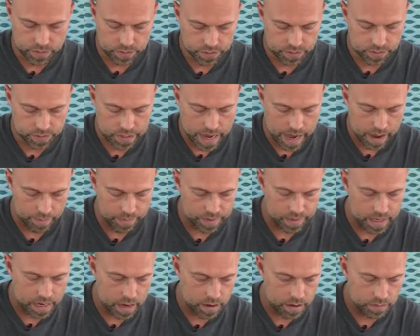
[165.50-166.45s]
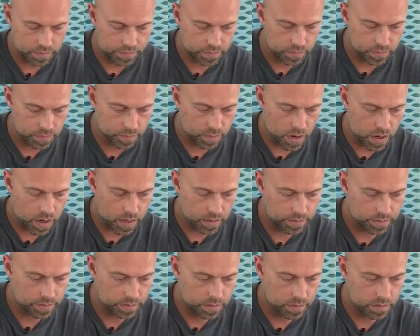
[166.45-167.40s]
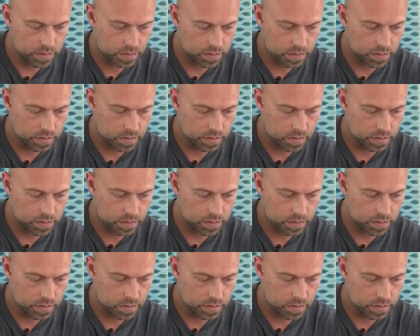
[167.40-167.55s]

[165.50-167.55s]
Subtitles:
can just tap it down a few spots.